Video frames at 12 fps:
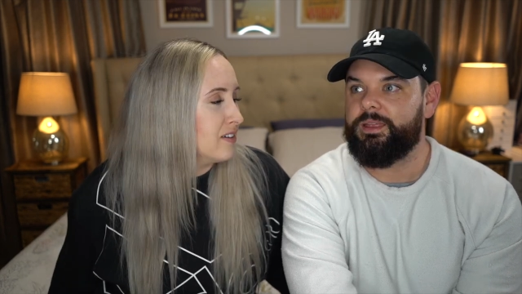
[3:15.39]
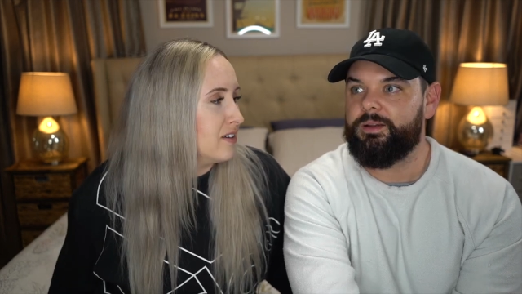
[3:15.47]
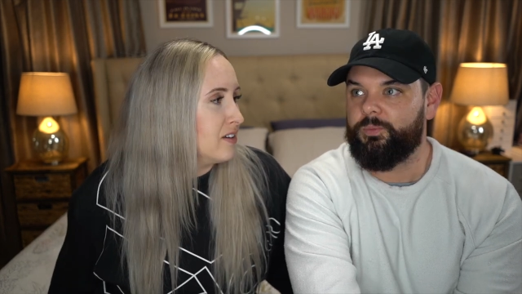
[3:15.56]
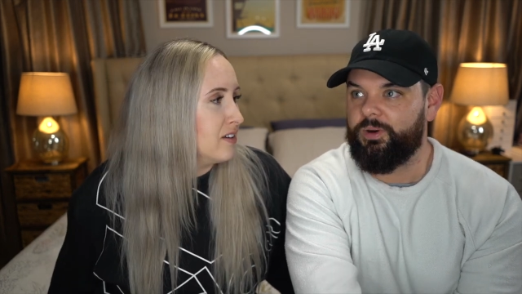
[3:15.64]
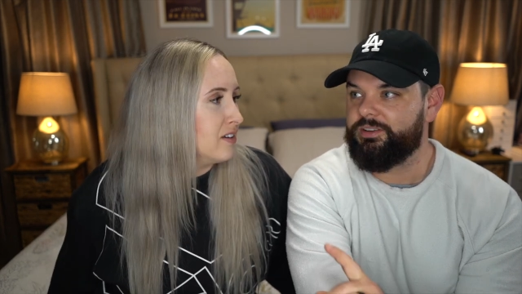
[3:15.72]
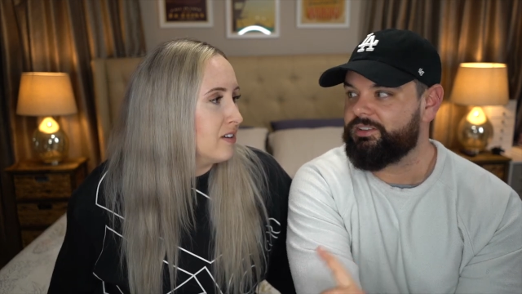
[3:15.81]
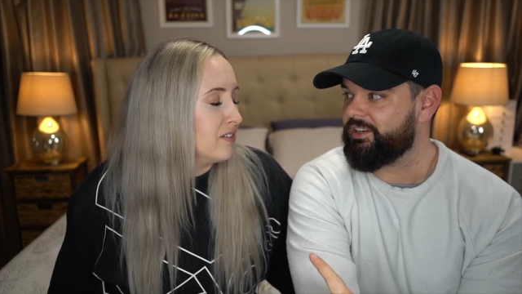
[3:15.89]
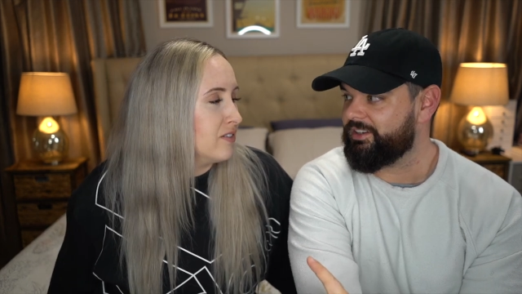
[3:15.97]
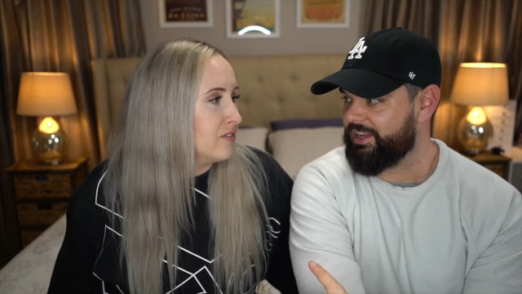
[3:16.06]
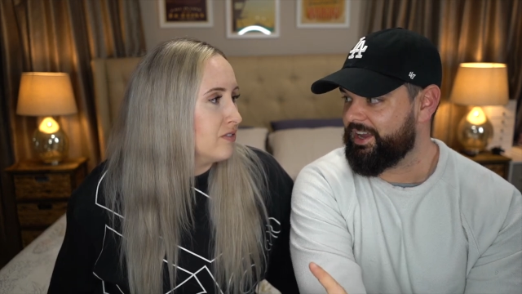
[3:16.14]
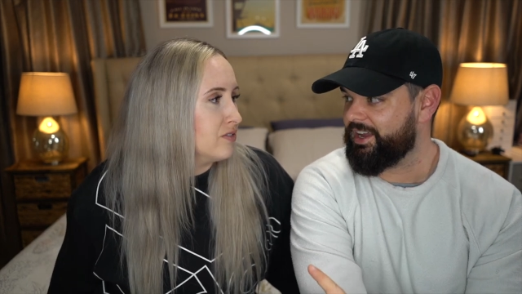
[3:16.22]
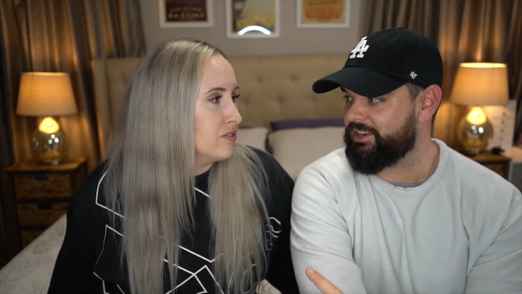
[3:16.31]
Speaker 1: One thing
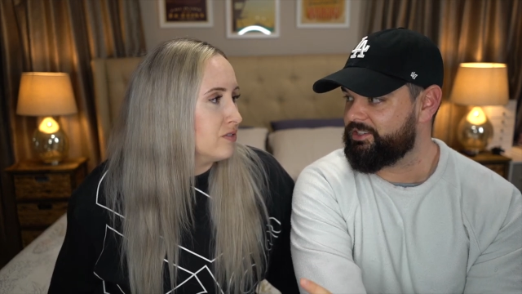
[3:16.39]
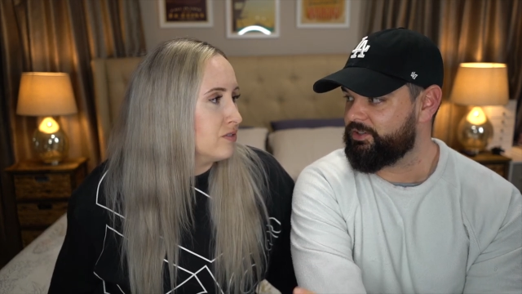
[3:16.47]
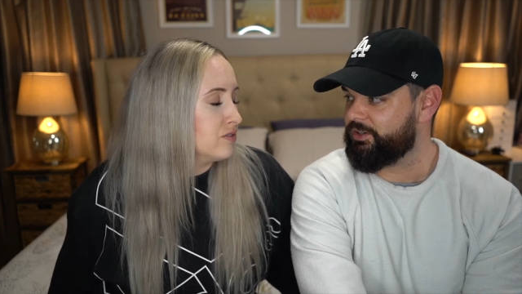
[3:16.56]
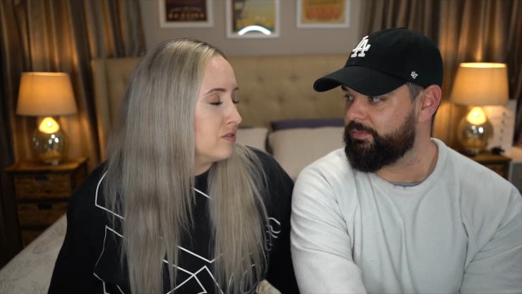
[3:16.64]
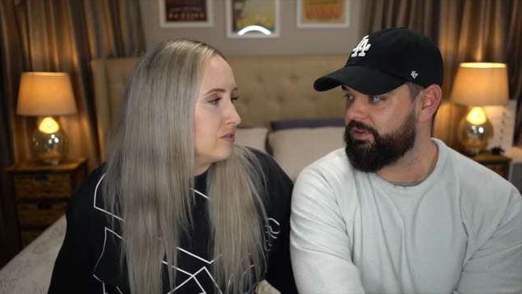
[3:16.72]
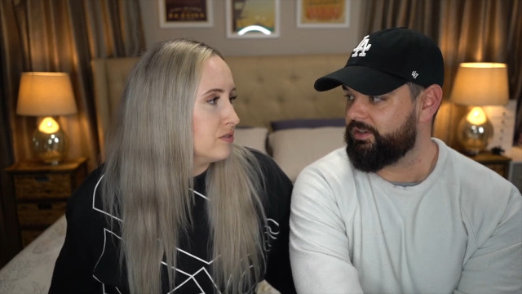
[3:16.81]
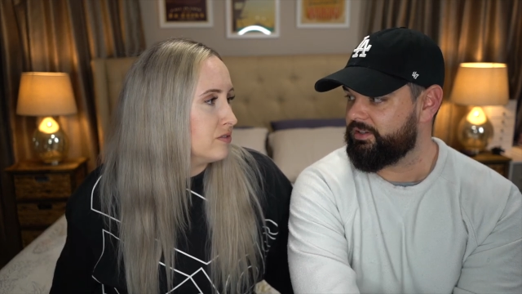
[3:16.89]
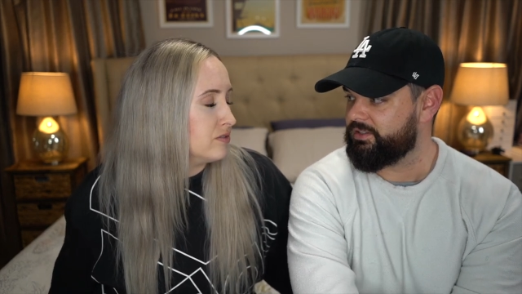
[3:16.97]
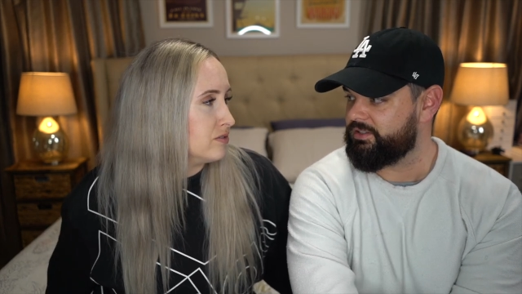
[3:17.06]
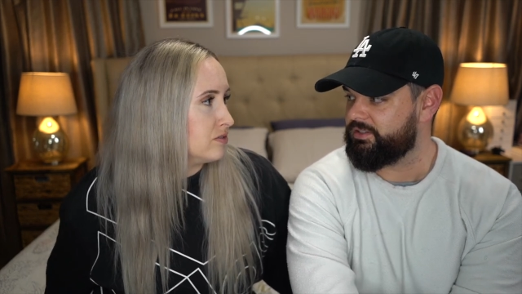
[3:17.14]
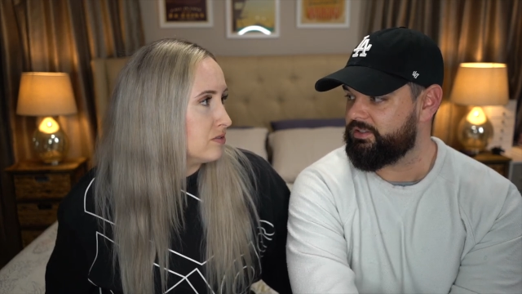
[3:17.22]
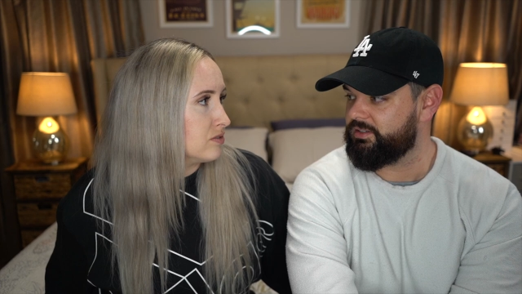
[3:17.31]
to add to it,
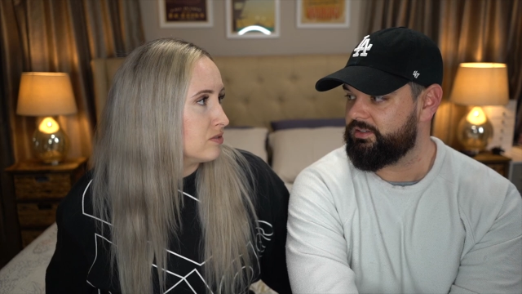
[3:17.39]
because